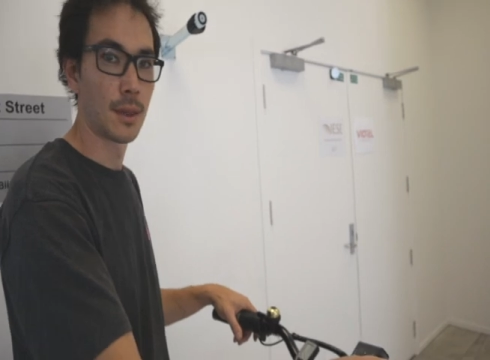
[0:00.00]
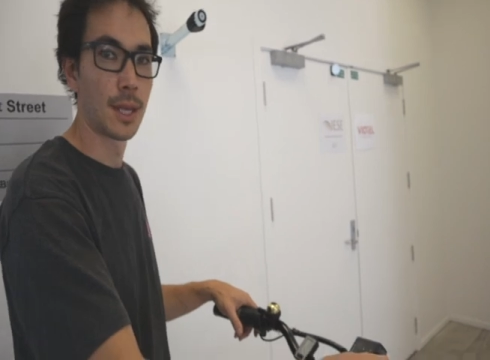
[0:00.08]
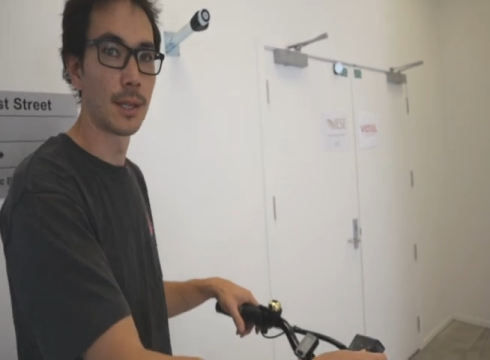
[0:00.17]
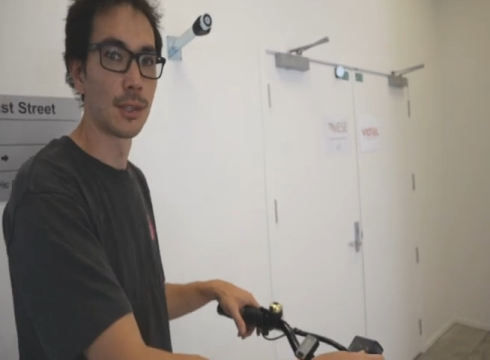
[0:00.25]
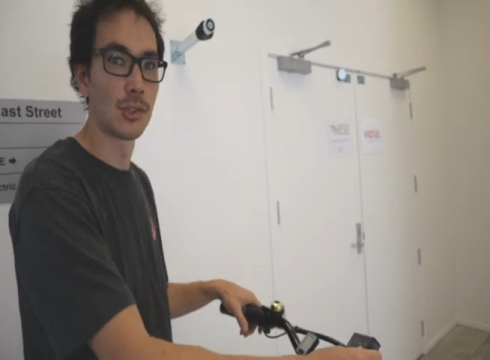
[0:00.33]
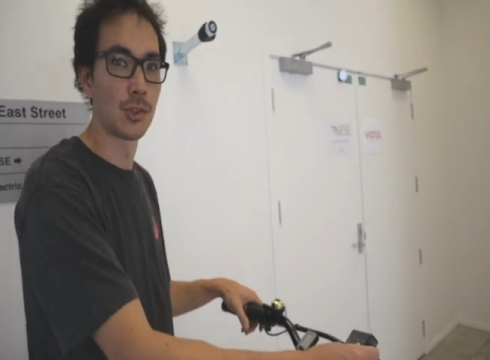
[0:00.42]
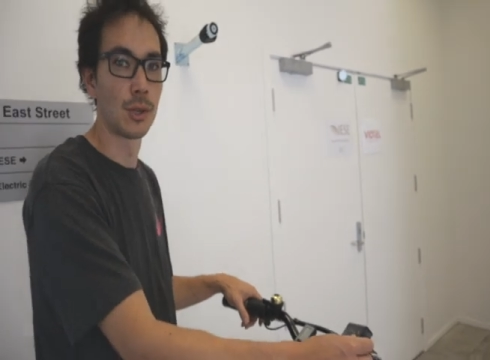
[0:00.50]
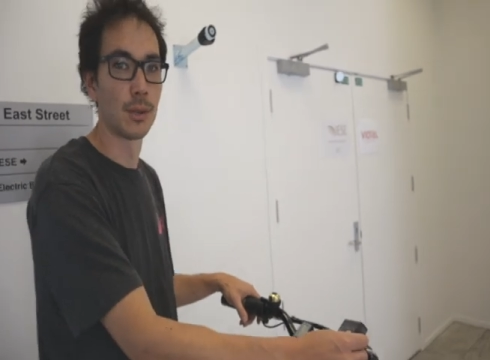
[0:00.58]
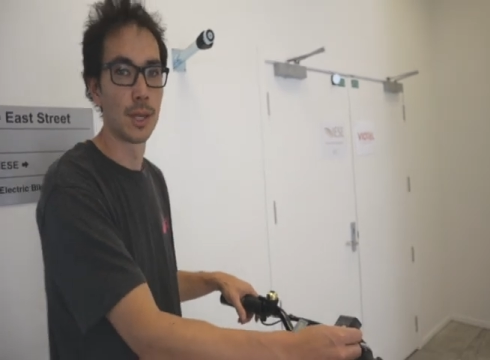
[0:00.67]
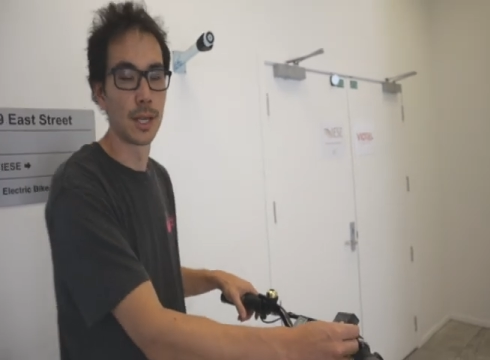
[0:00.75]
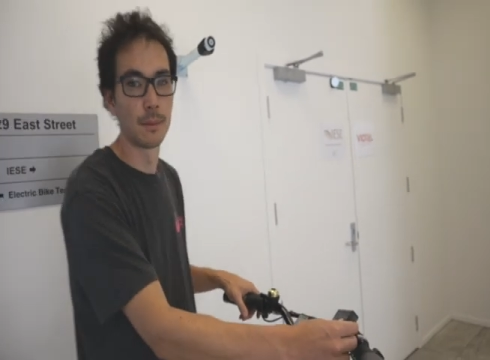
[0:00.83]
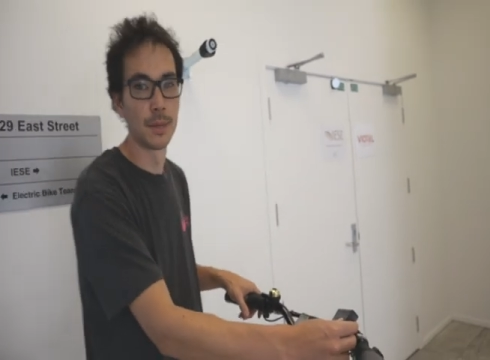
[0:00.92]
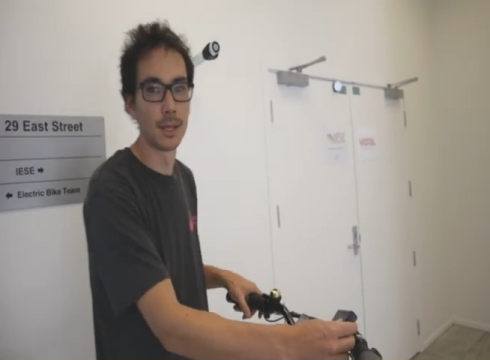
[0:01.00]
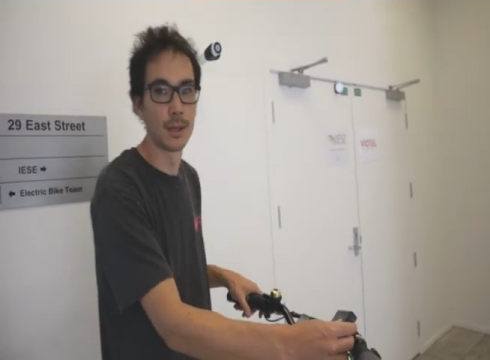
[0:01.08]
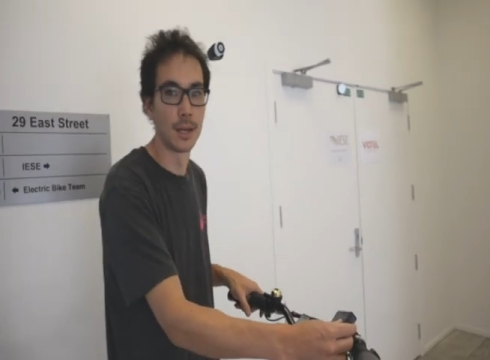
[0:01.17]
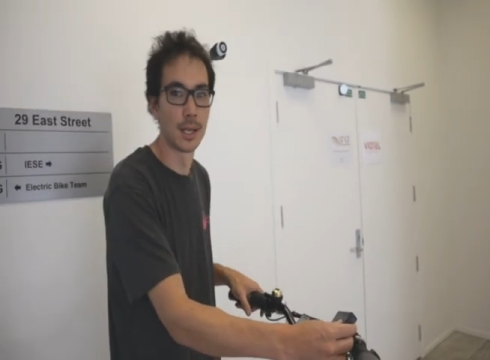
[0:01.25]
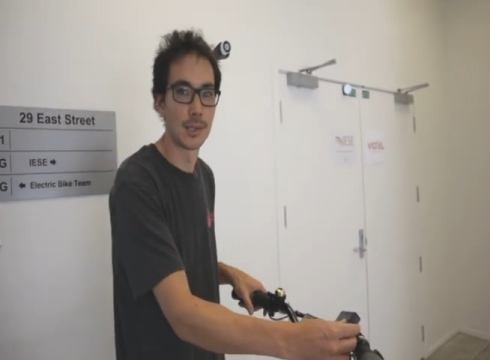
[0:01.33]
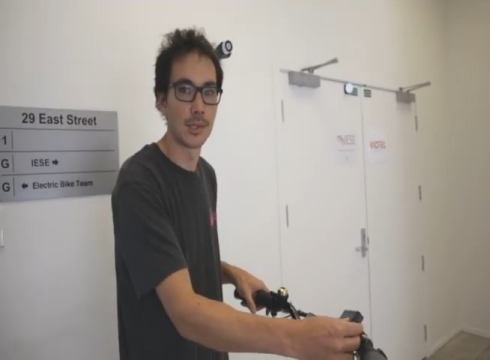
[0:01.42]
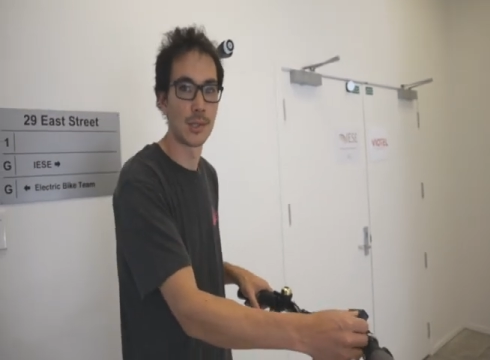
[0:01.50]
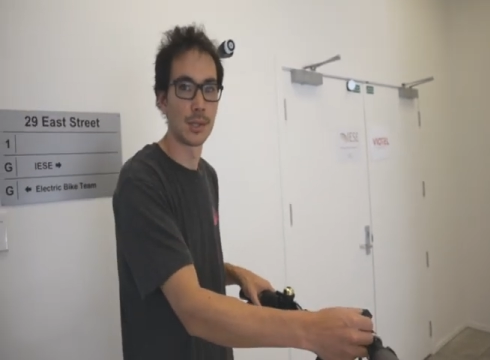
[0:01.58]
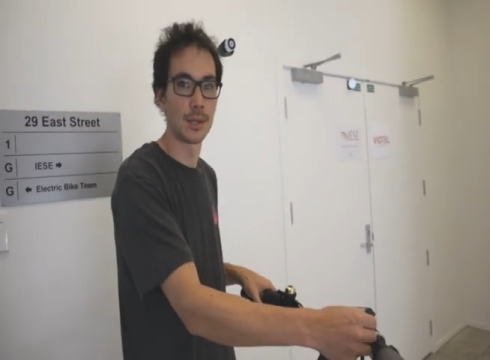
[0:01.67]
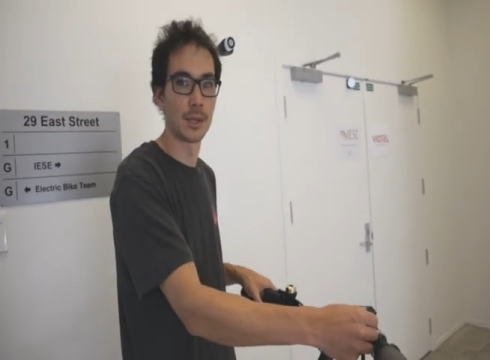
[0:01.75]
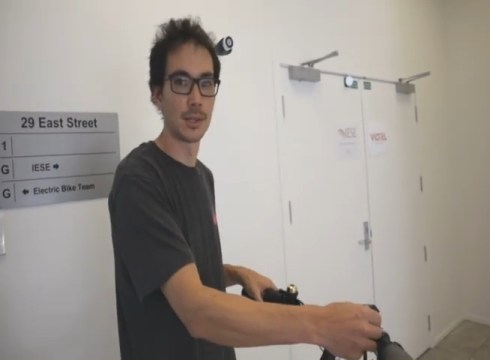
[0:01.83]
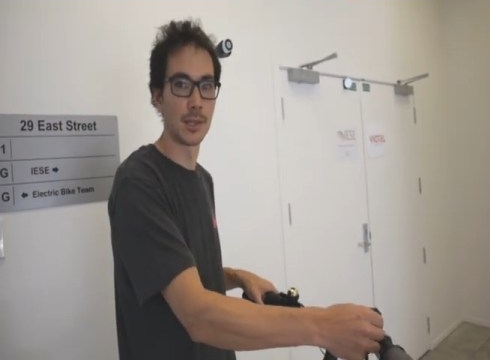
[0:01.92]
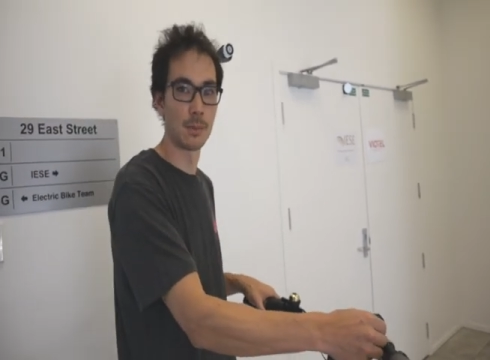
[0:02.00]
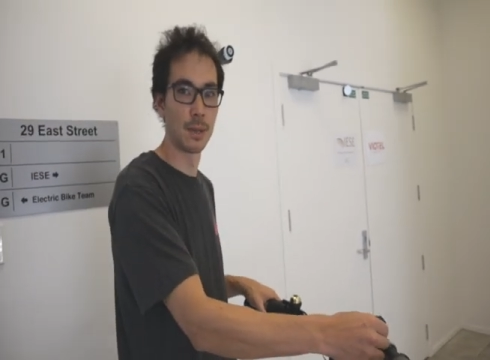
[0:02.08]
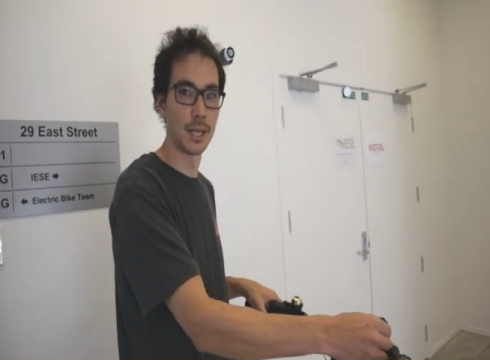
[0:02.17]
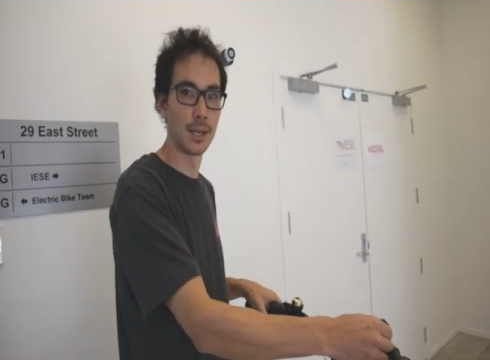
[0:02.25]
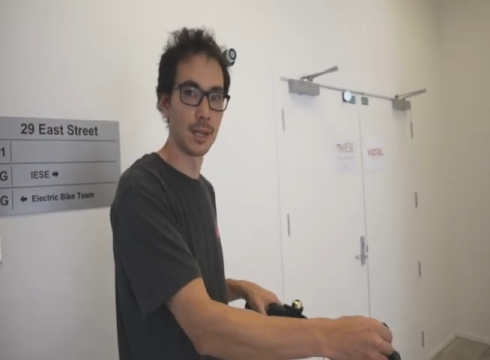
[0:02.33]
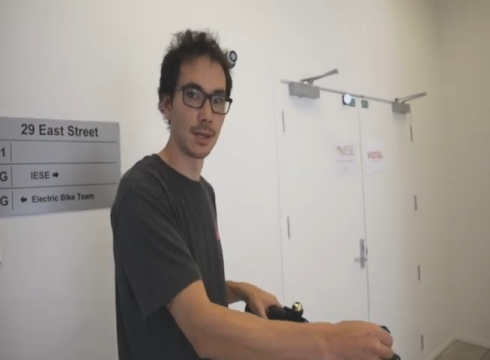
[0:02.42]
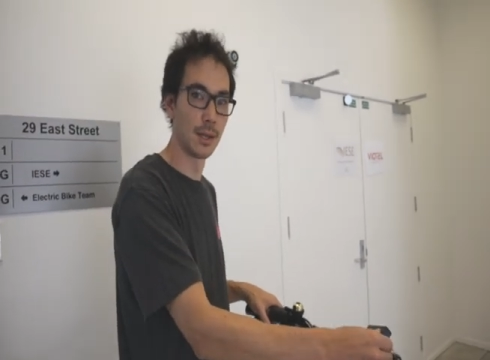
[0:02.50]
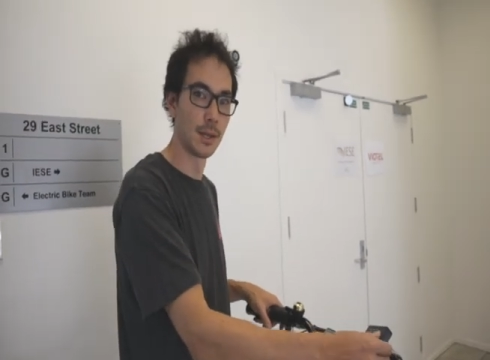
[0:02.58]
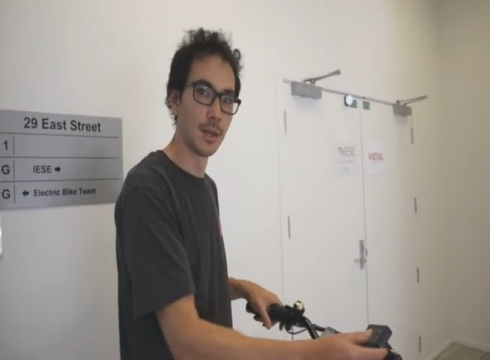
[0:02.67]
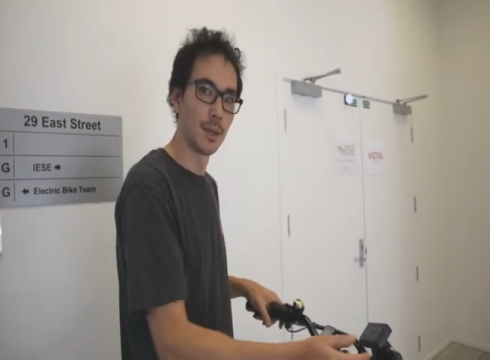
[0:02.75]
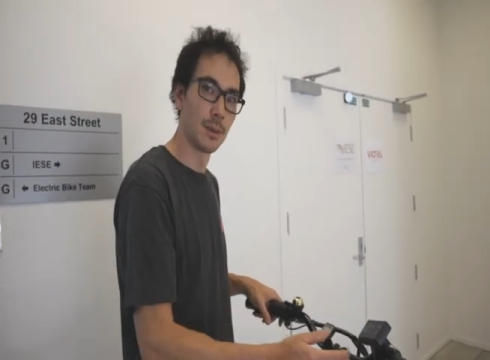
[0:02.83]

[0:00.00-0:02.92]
They control how many lights are displayed here